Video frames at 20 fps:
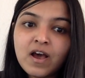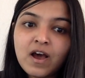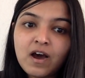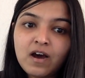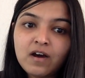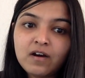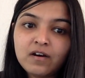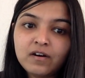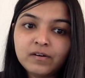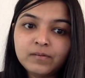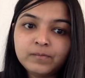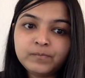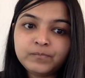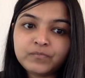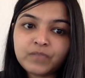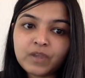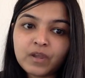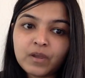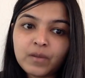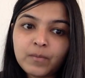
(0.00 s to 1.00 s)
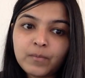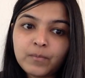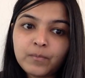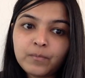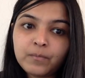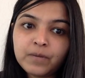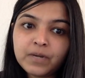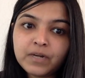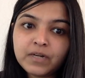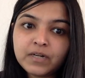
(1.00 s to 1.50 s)

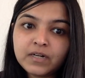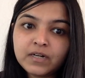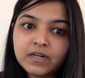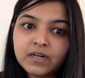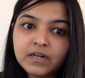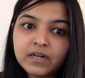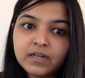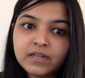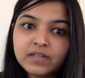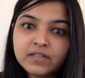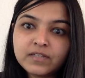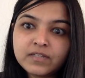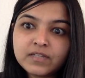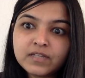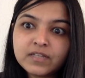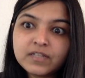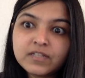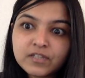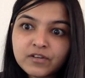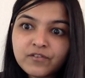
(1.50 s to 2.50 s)
But it's